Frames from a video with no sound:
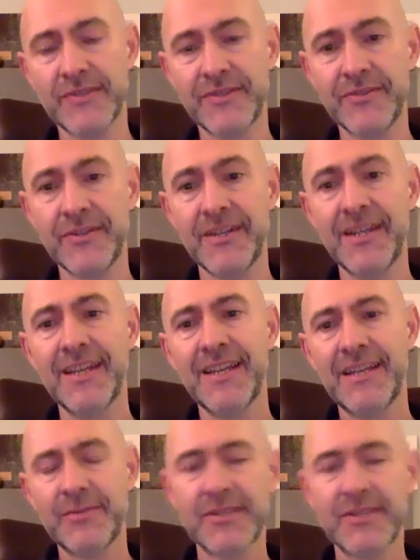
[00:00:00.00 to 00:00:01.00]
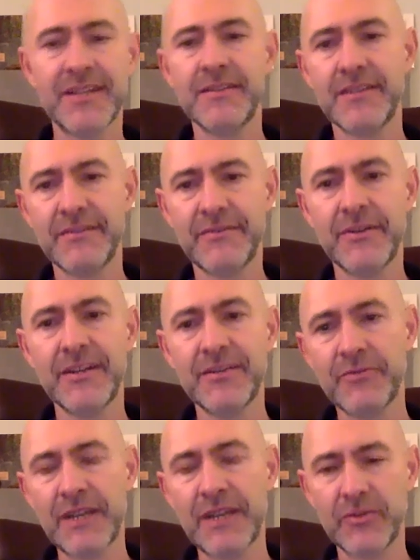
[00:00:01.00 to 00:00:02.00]
So it was like a
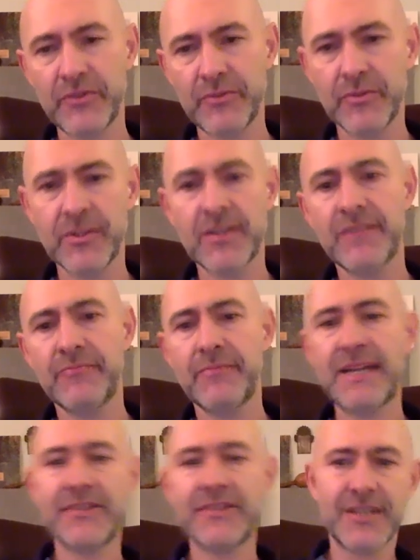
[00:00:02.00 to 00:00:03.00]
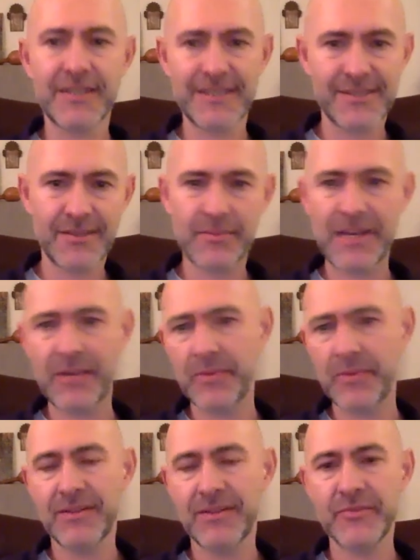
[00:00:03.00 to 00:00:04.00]
vinyl record that would kind of magically somehow
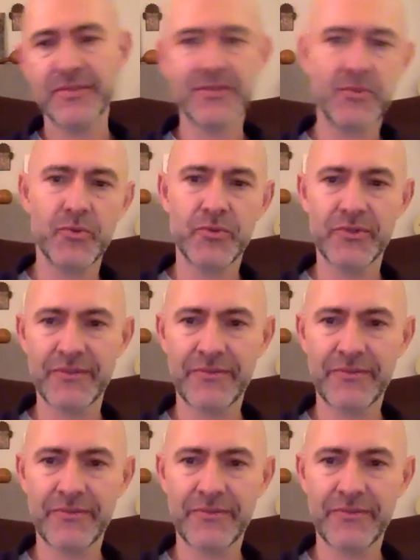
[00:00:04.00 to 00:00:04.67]
become the score to the